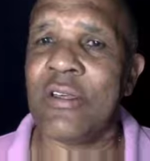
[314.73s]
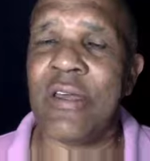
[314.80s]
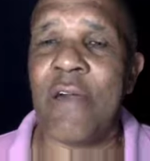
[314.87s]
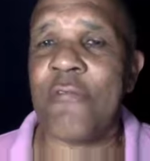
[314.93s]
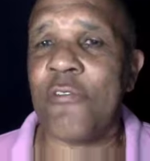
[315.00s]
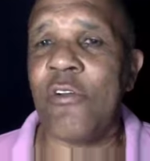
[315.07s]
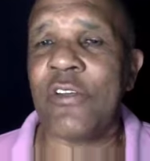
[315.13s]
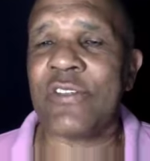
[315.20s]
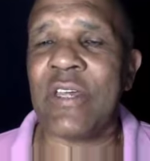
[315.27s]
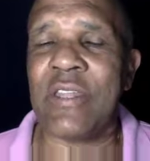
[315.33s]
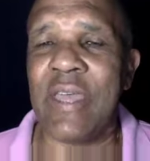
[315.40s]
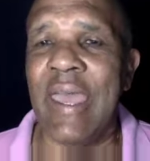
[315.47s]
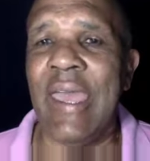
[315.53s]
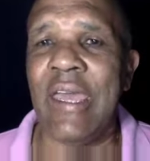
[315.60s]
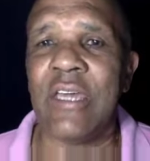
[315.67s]
of course, at the
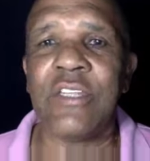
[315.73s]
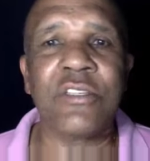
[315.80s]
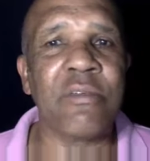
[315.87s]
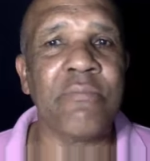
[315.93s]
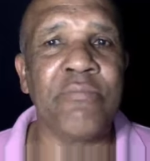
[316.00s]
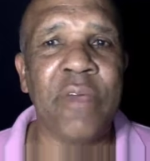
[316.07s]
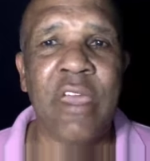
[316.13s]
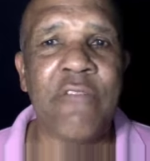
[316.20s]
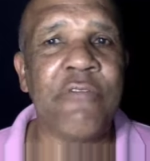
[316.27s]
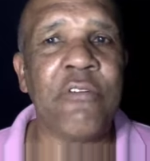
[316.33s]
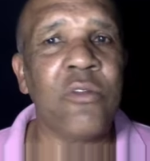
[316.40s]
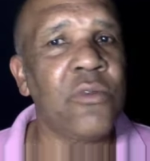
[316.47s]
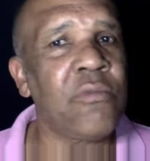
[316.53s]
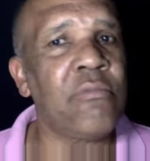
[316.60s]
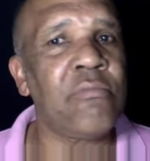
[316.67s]
end, some
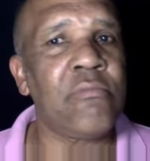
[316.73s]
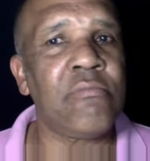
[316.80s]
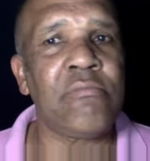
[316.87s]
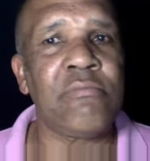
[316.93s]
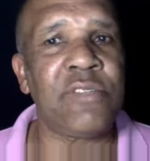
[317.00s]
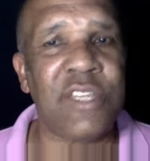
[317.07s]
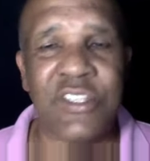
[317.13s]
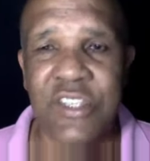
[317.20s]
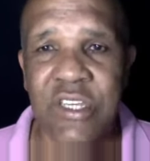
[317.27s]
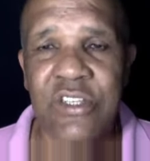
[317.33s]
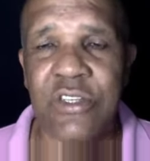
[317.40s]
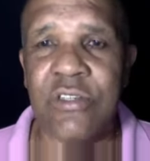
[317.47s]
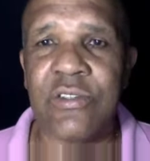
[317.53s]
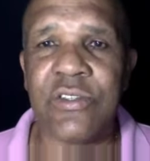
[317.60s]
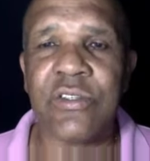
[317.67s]
painful
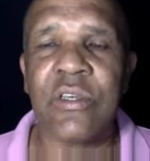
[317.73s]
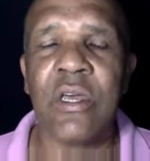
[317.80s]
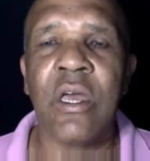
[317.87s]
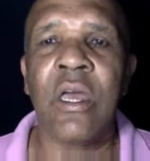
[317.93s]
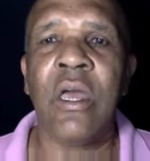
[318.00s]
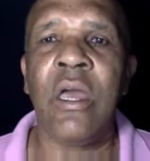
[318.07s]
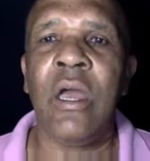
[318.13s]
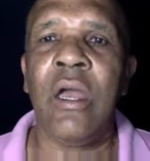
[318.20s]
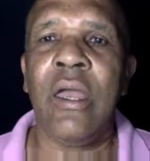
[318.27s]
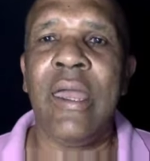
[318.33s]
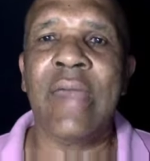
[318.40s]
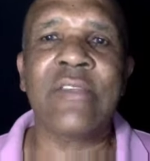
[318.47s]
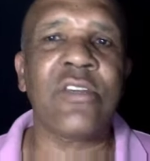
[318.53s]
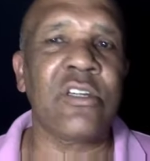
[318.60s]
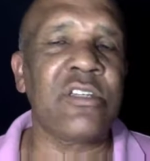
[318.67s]
decisions.
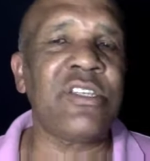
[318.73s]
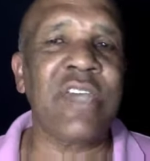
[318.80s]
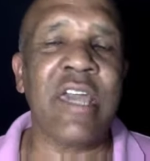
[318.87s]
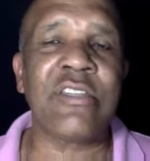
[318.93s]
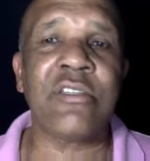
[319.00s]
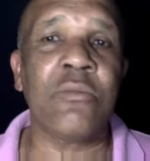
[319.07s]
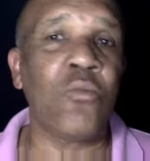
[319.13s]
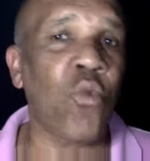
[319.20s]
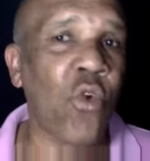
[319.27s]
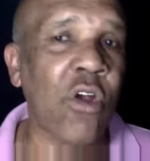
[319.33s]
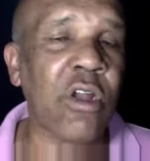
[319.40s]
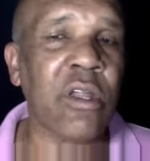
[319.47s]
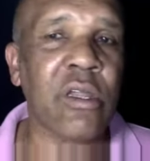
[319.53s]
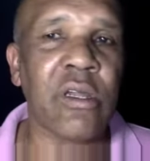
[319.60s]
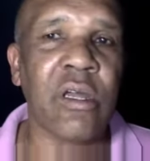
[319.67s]
It's going to take some
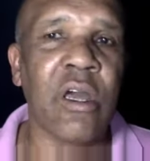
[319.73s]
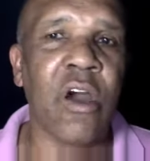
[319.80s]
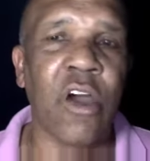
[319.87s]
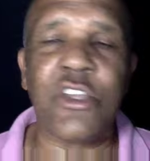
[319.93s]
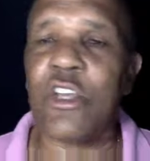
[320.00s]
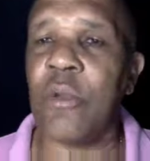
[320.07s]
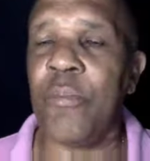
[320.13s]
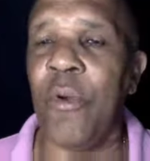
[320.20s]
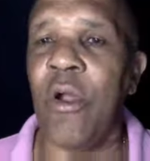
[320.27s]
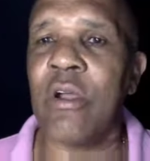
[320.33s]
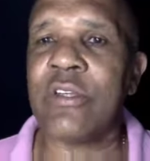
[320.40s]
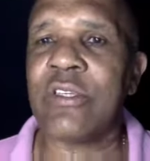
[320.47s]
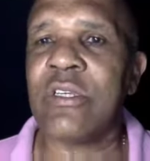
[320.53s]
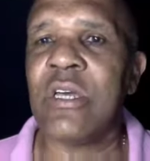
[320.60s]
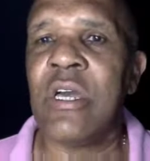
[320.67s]
work on your
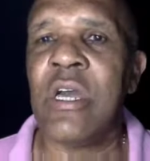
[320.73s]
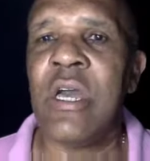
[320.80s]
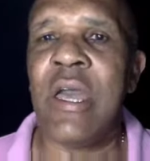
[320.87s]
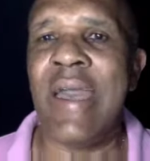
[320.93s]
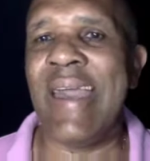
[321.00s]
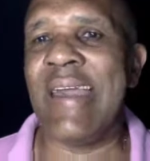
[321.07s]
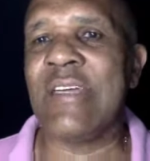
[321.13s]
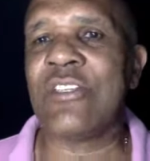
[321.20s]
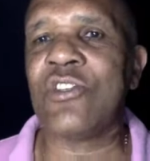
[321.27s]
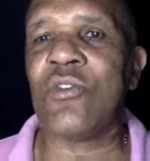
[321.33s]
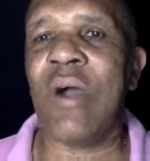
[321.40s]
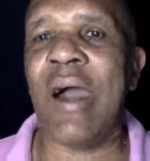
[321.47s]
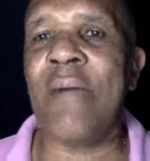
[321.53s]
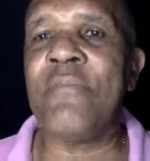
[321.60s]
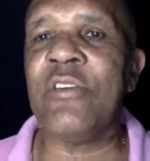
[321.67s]
part. And so
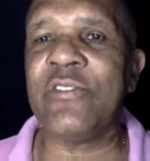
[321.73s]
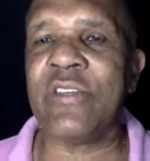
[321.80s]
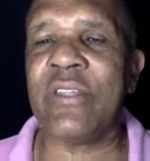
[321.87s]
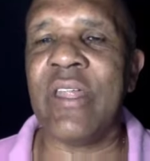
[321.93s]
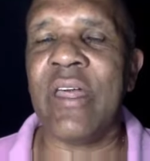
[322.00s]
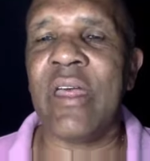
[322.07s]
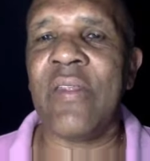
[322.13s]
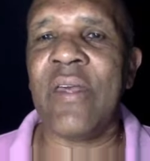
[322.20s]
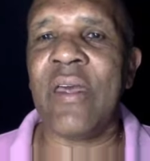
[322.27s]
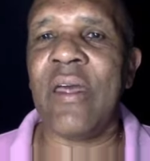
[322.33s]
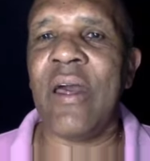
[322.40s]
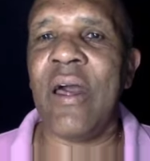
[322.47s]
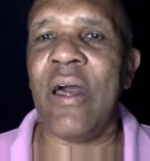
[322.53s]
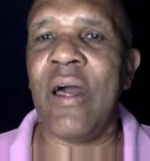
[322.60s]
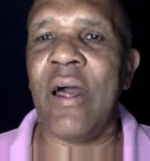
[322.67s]
I'm using the
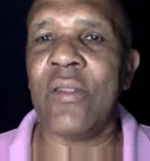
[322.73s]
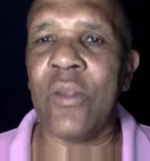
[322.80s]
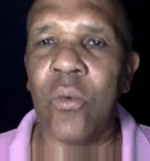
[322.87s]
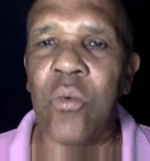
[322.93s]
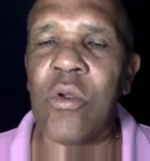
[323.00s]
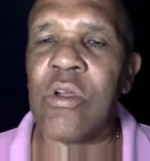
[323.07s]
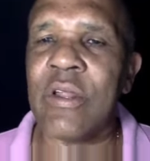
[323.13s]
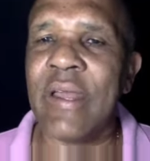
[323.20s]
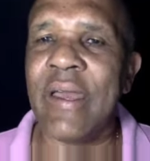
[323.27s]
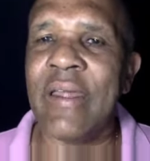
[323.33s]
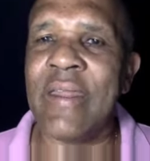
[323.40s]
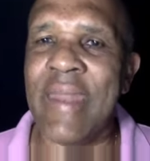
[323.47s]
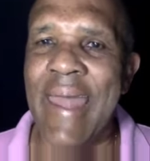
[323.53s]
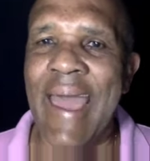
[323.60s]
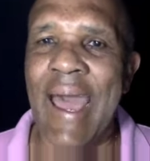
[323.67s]
word
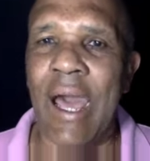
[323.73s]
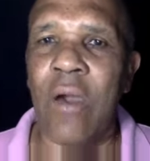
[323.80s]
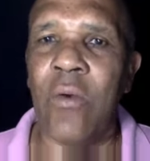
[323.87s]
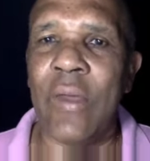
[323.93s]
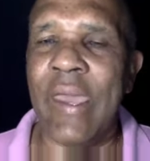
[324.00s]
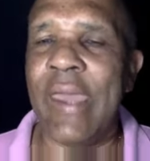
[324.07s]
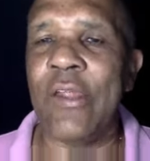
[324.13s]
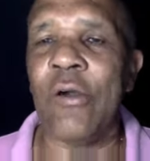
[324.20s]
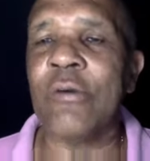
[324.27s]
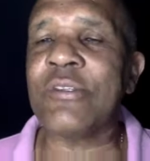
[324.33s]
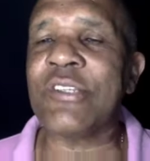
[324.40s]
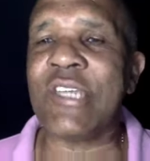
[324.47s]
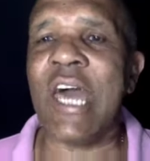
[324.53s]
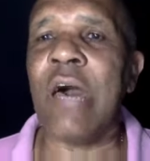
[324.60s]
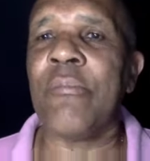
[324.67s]
now,
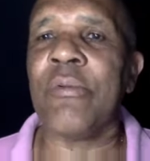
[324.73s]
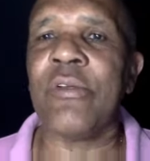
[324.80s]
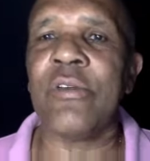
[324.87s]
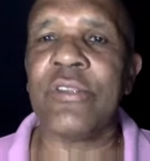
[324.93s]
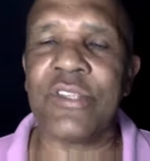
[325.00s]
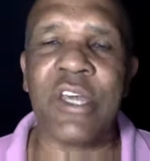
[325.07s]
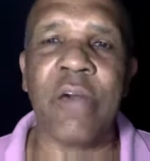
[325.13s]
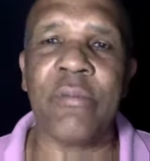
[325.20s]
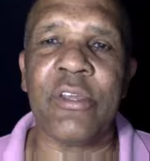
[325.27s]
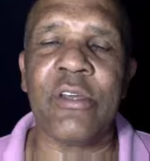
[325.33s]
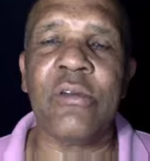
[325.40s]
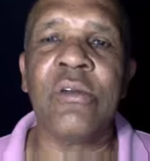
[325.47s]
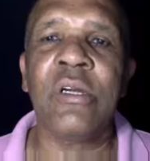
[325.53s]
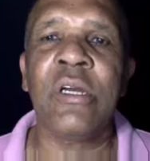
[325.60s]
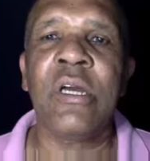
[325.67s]

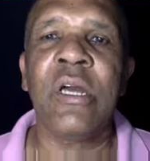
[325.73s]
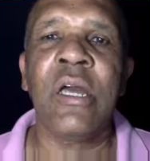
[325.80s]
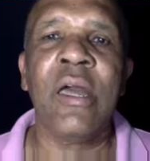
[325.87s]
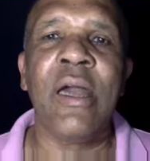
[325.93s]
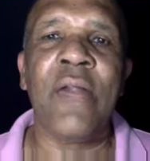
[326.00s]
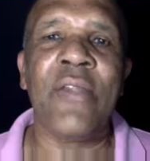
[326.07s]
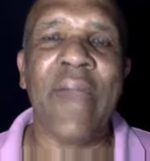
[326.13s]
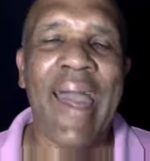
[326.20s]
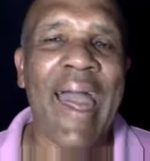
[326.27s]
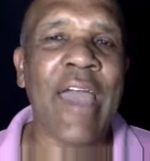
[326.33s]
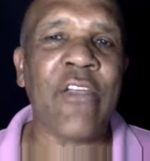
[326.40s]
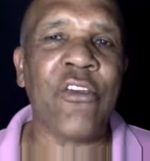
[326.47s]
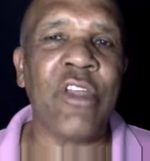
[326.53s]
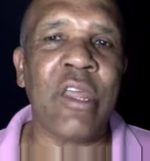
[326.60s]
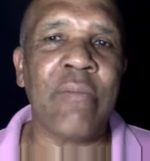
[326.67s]
N-O-W, and the
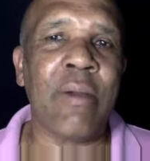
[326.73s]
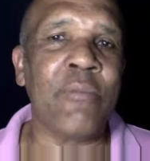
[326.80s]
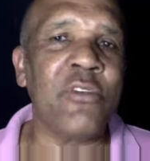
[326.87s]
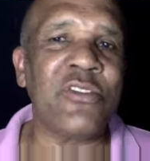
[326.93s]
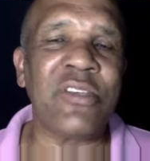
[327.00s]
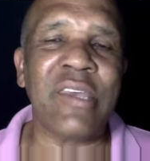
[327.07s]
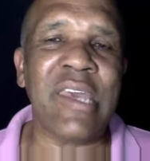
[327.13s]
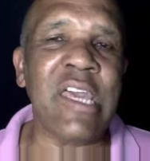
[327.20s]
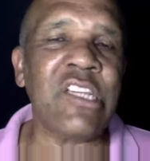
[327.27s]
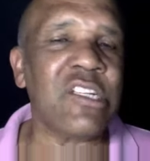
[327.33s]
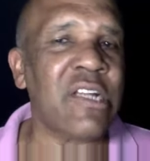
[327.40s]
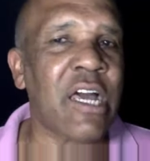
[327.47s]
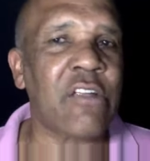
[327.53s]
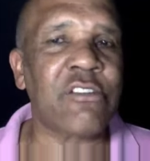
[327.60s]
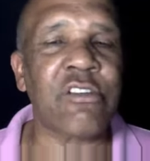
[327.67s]
acronym, I'm using each
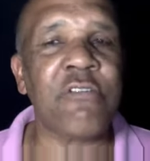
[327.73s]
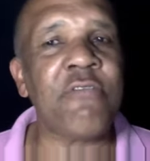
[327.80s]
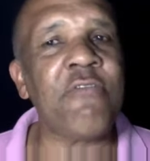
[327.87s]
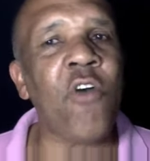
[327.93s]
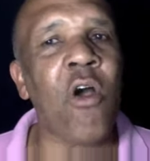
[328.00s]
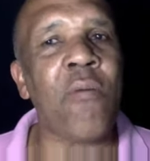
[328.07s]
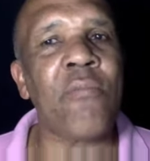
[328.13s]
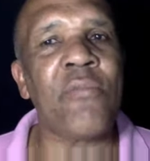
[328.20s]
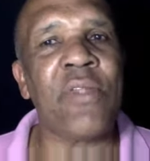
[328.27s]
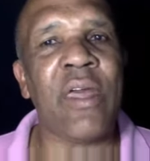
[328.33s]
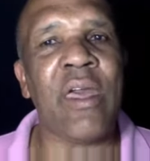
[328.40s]
letter to form